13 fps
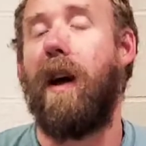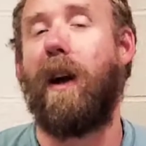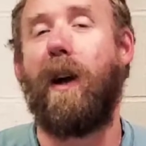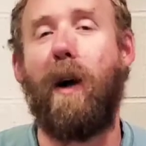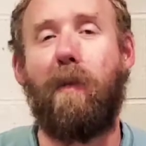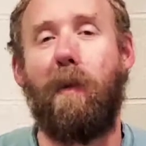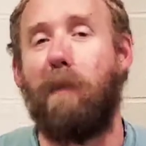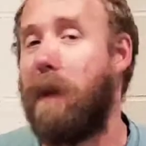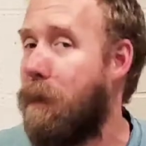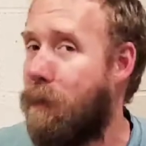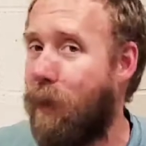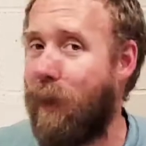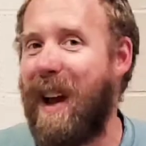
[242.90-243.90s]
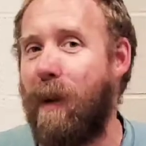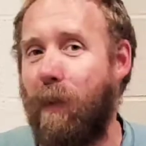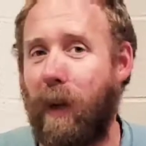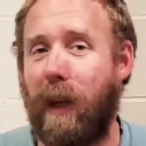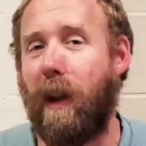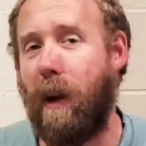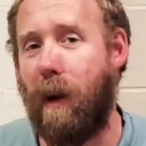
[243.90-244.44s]
a couple people that
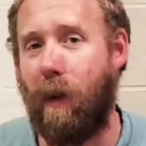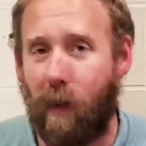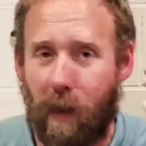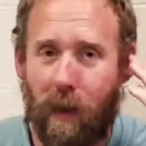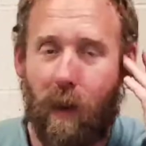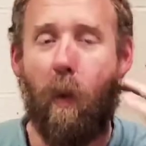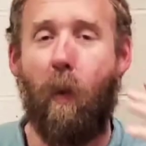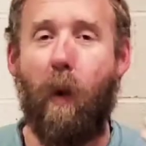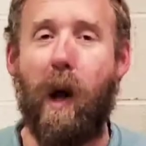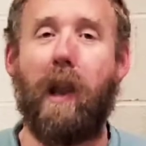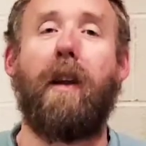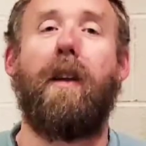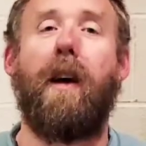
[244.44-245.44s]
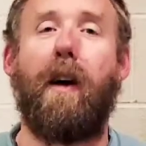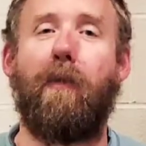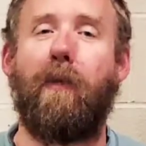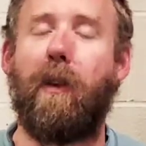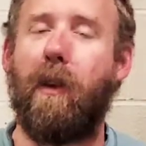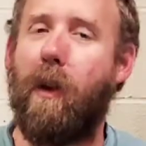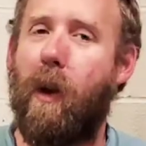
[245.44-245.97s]
we know well
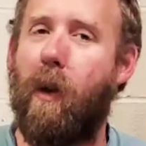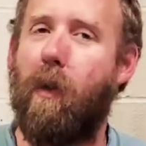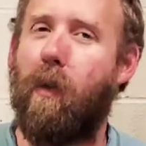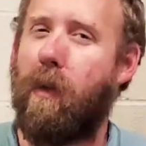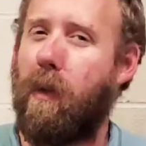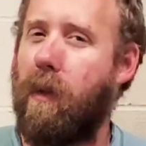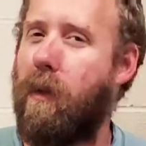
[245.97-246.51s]
enough to know